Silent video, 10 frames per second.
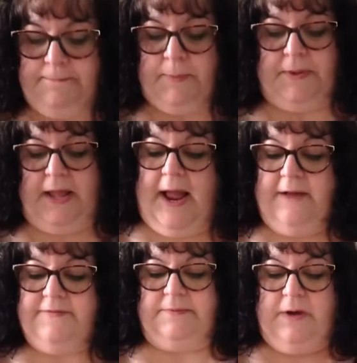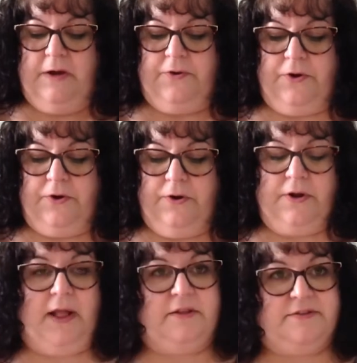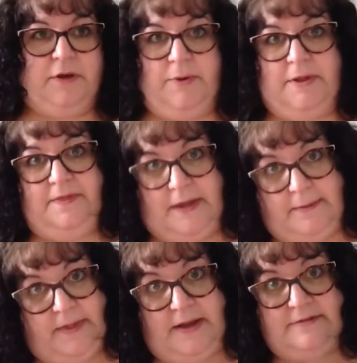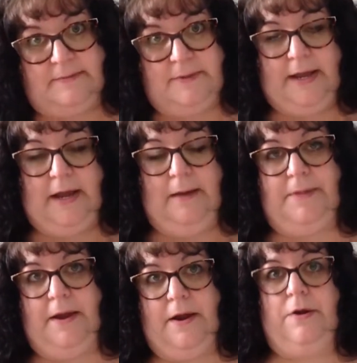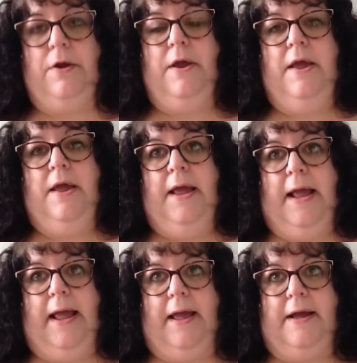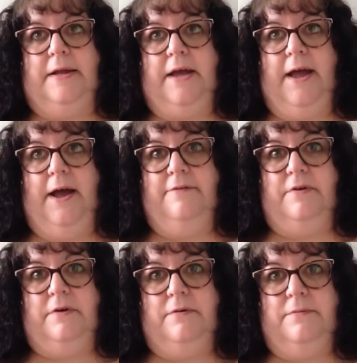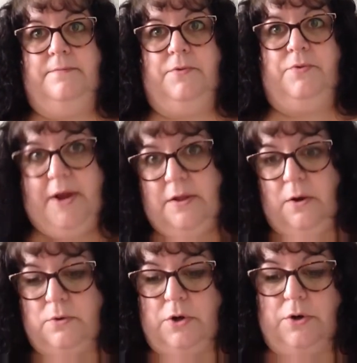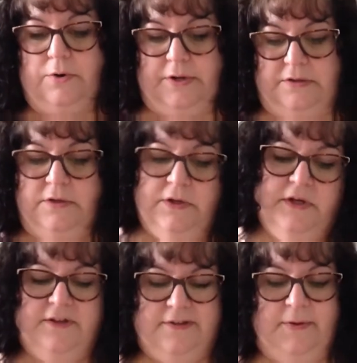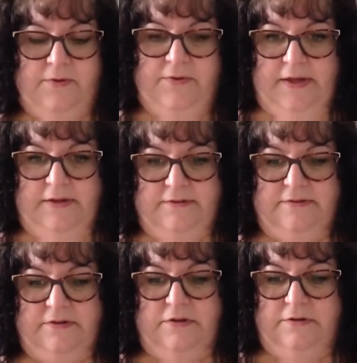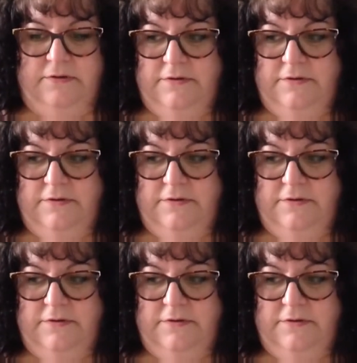But I have some other kind of sewing theme things I'm going to hang up there. And I have a thread holder and some other things that's going to...